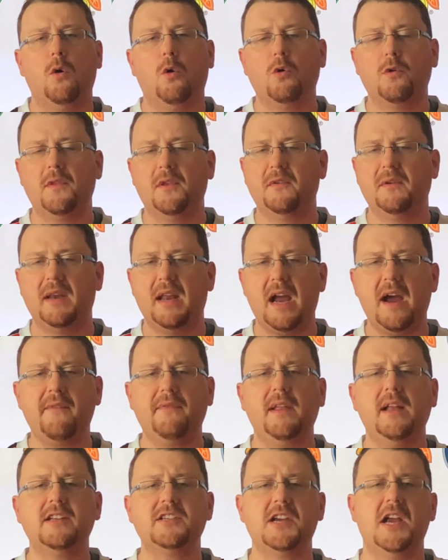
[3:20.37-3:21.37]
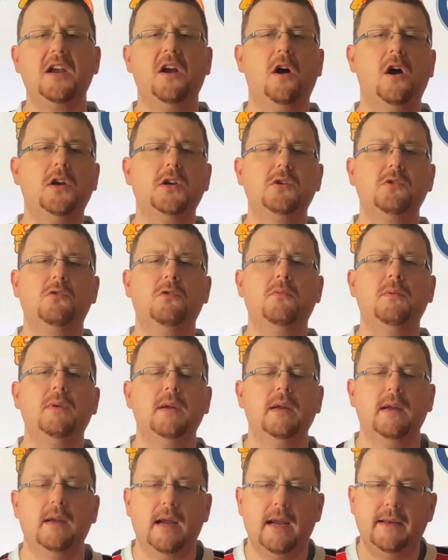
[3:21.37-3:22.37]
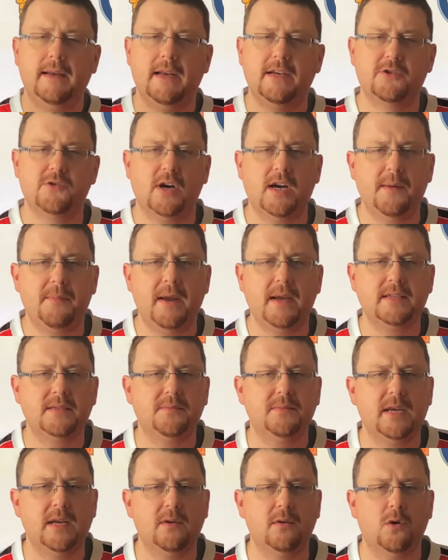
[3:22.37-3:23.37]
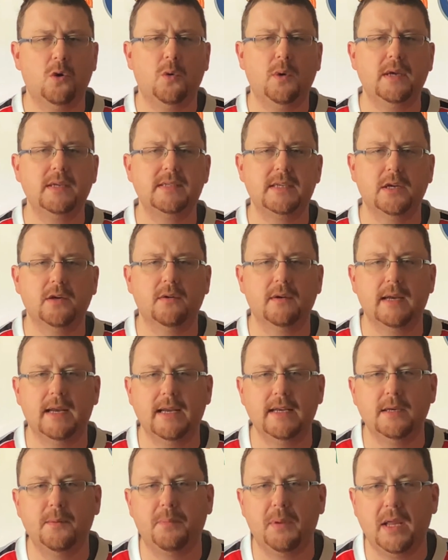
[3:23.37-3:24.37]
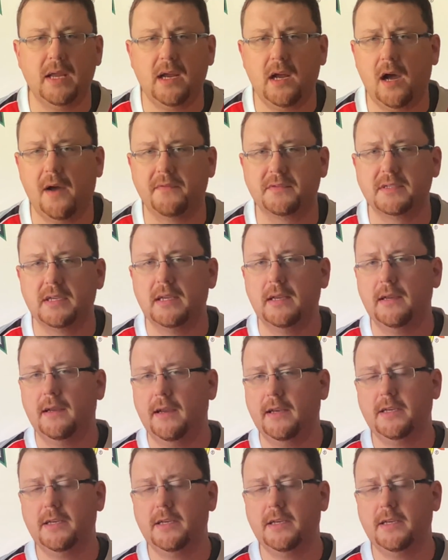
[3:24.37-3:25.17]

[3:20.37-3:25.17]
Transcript: Or do the Avalanche hang on to him and they try to make some noise here in the playoffs?